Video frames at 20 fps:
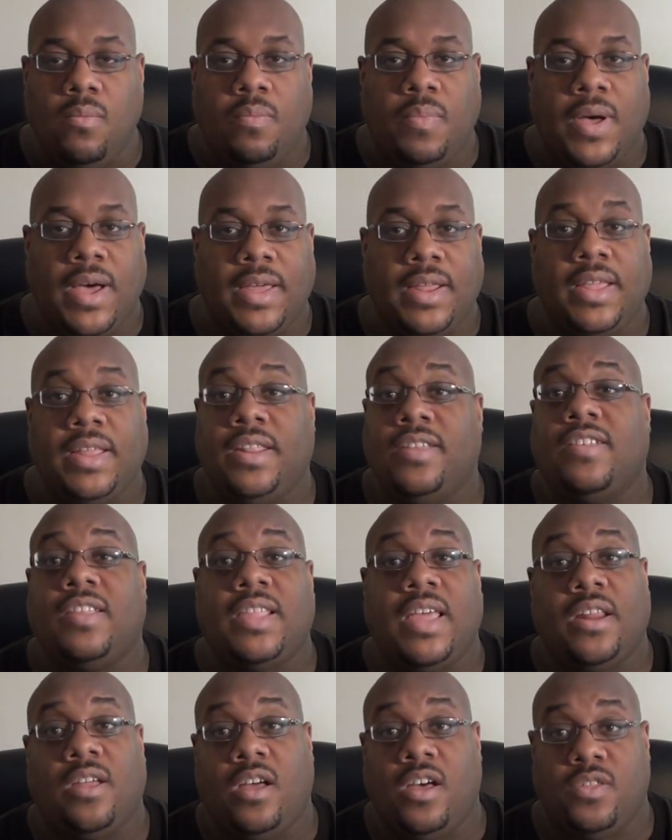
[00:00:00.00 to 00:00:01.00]
but and it's a
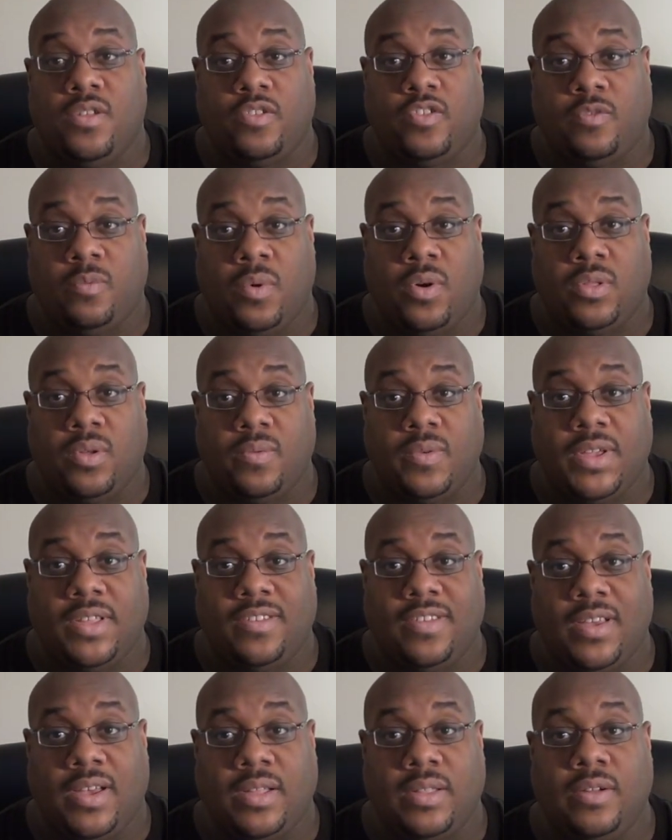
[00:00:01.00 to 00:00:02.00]
lot of other smaller
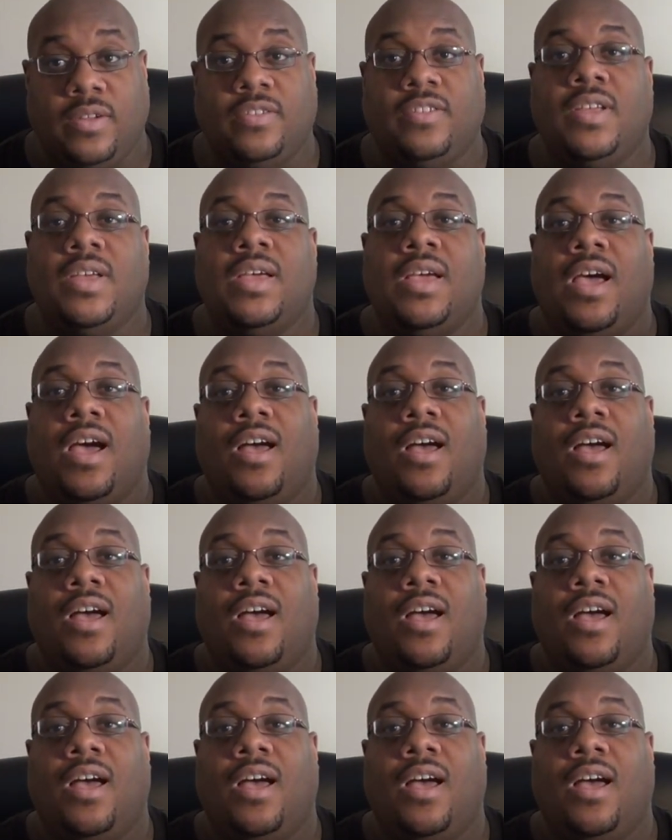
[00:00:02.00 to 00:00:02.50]
retailers.